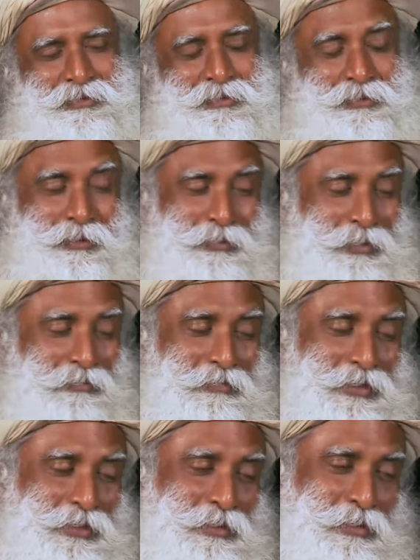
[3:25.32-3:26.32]
No, we have
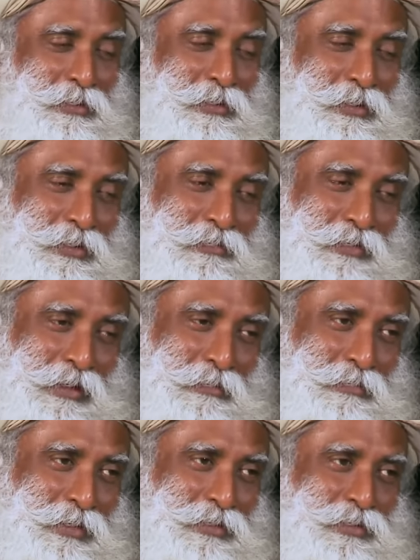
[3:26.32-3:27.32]
fixed a whole lot of
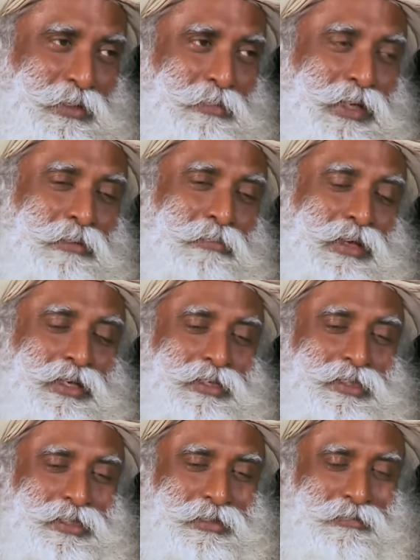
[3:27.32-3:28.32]
them because they became
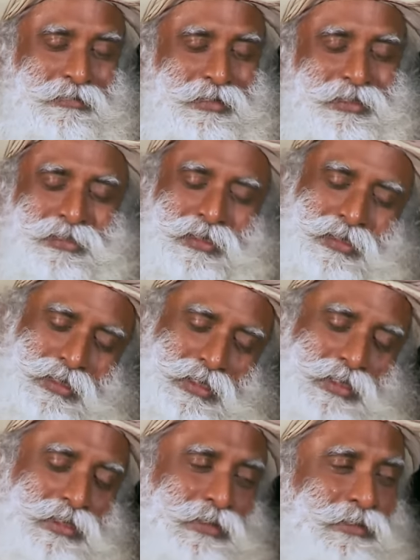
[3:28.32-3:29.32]
meditative and
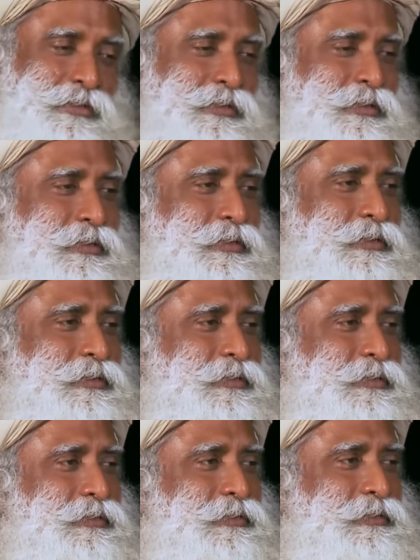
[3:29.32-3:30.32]
suddenly
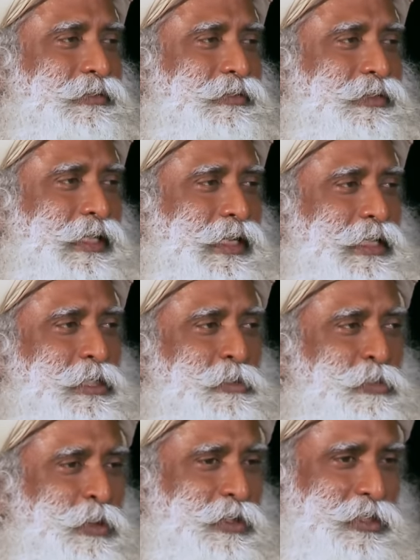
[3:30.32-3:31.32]
their
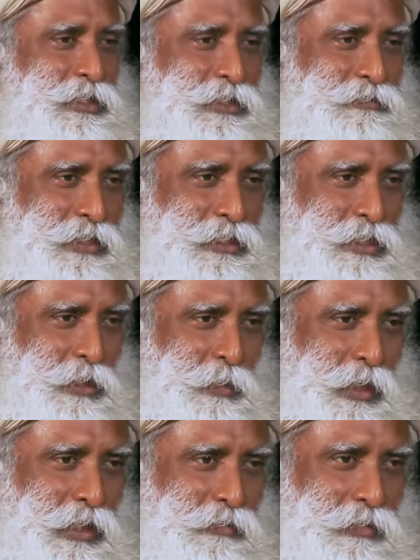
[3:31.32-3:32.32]
exploitative nature
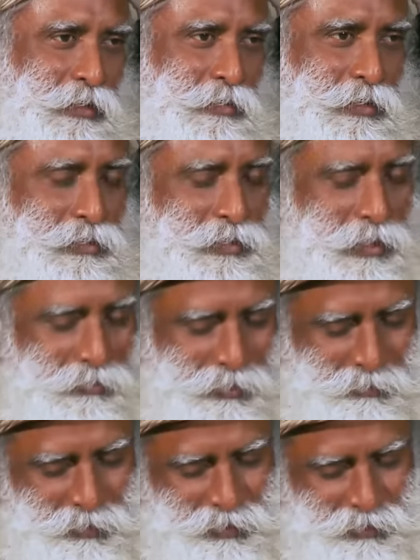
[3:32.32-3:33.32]
went away because now
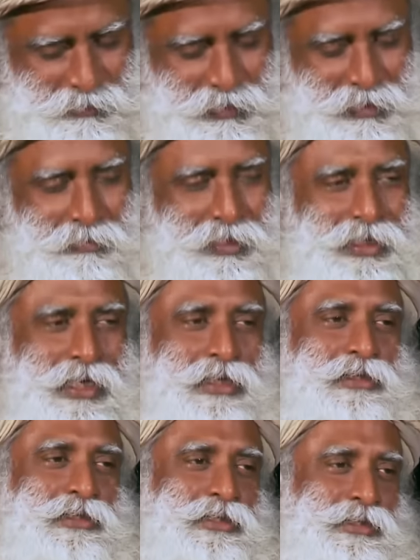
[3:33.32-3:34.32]
they're busy with something
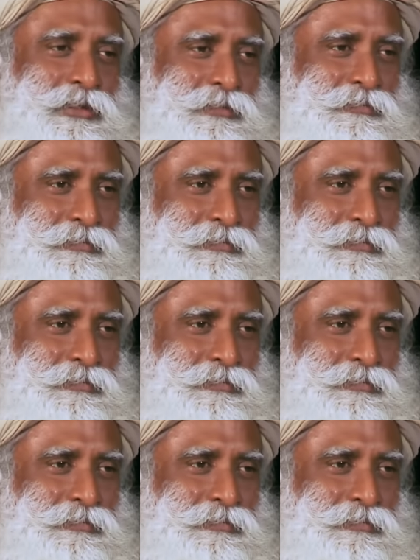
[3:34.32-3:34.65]
else.